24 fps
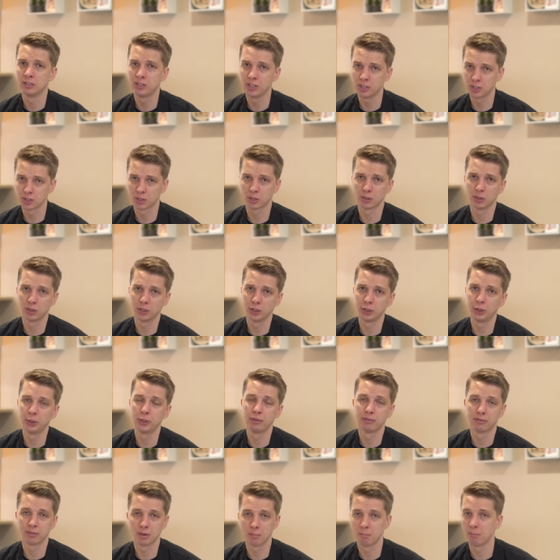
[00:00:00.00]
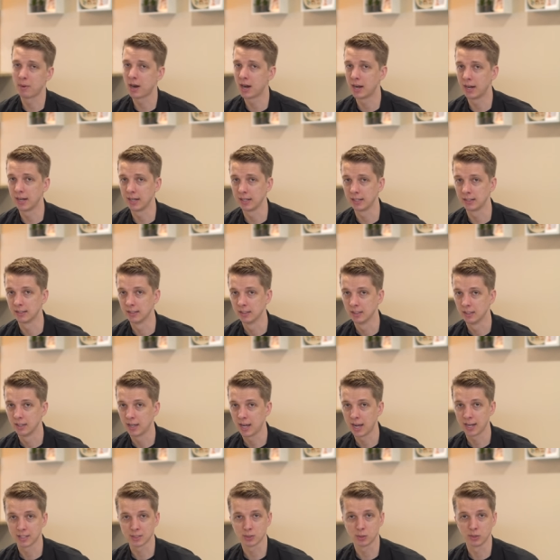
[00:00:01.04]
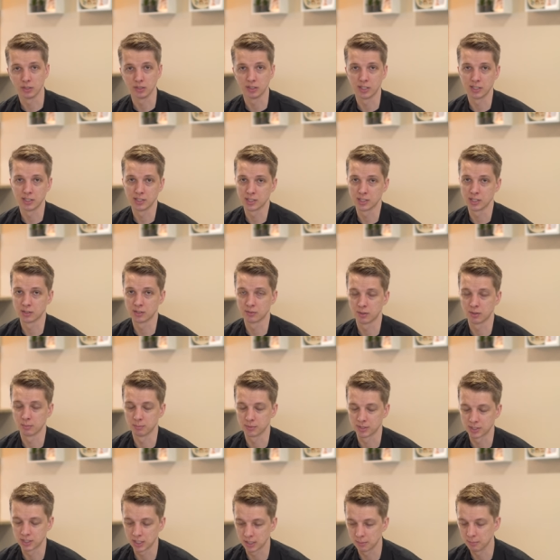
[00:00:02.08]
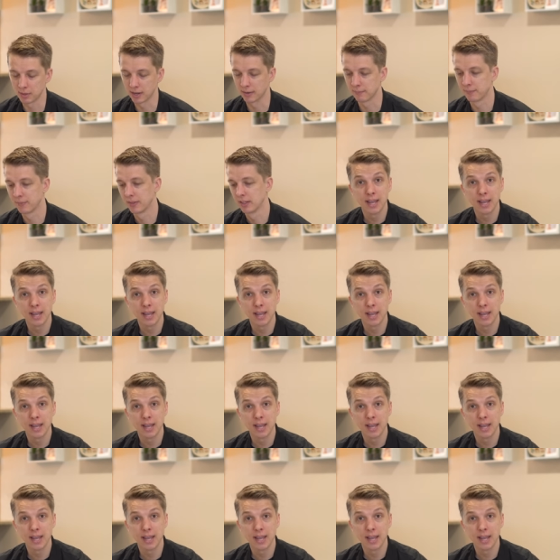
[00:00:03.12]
discourage you from buying excellent lenses from Sigma.